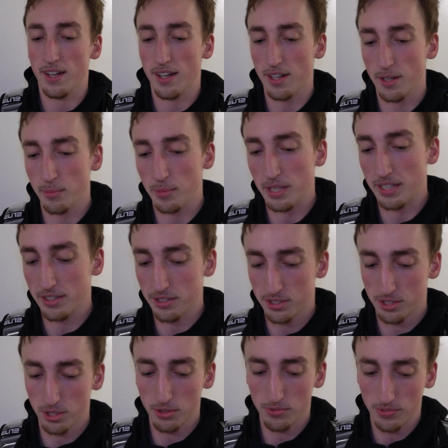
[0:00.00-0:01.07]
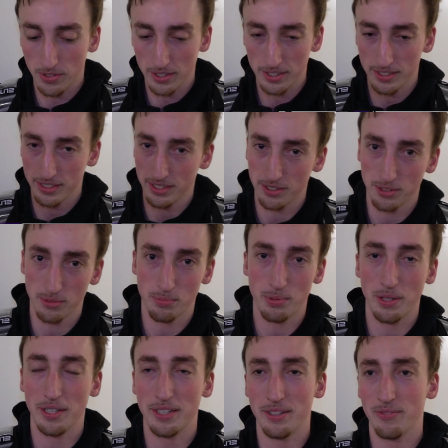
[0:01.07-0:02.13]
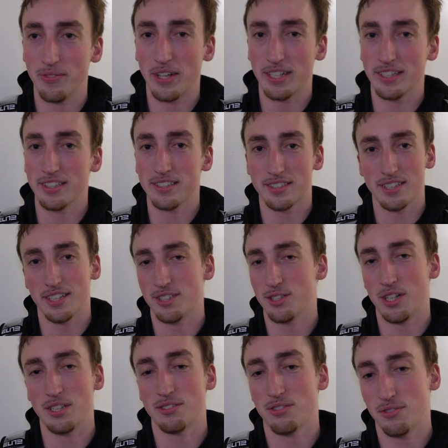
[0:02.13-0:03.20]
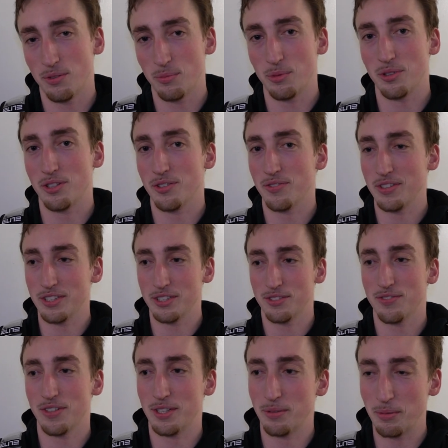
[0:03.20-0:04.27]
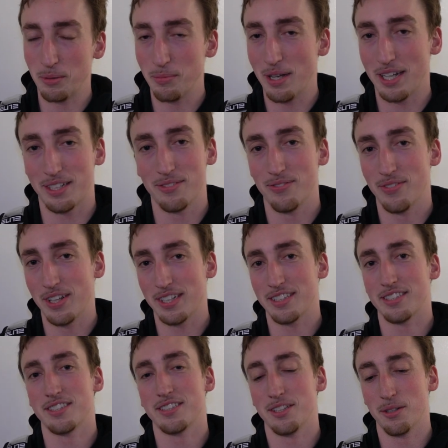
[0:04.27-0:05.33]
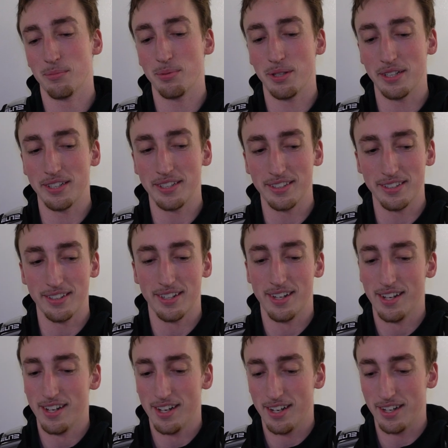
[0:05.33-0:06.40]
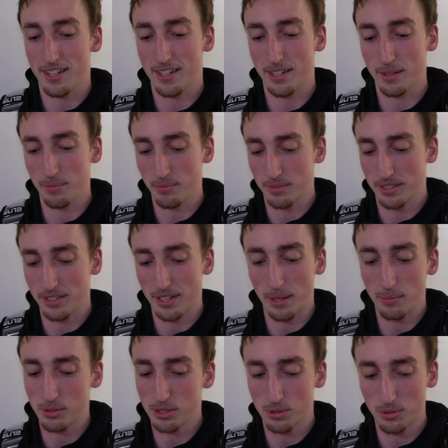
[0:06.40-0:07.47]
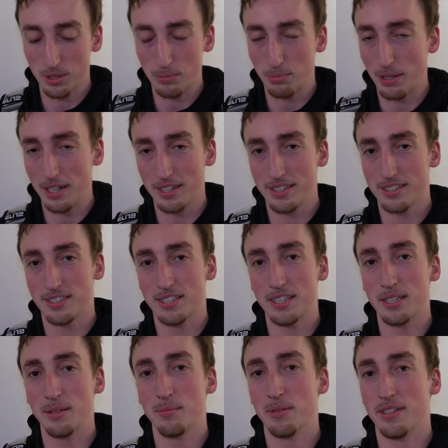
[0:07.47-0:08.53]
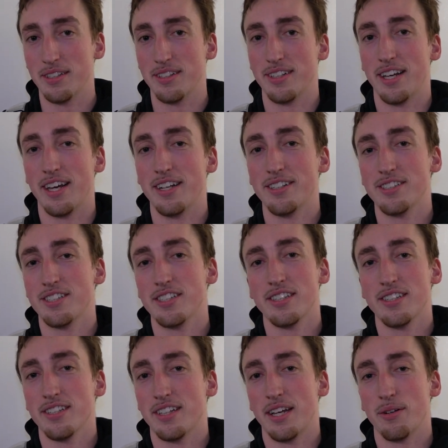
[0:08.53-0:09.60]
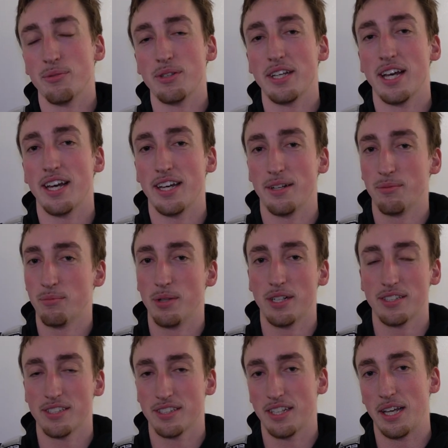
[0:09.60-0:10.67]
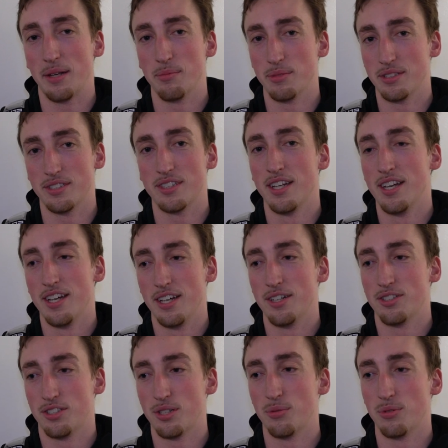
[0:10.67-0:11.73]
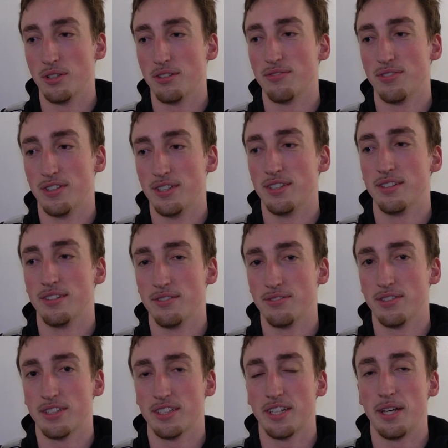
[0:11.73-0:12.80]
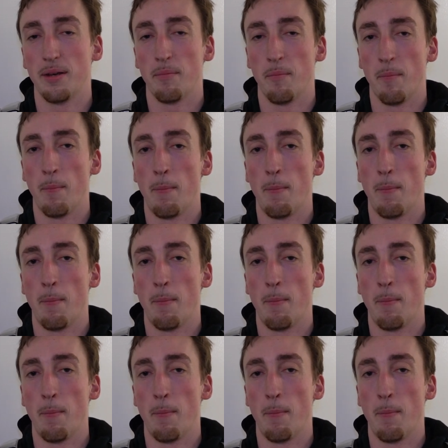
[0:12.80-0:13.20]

Oh man, it was so fun, you know, playing in Vegas. I transferred from UNLV. It was fun to be back in Vegas, you know, playing here. Um, you know, I'm just really proud of this team and the energy that we had and brought to the game was it was just a really fun, fun game.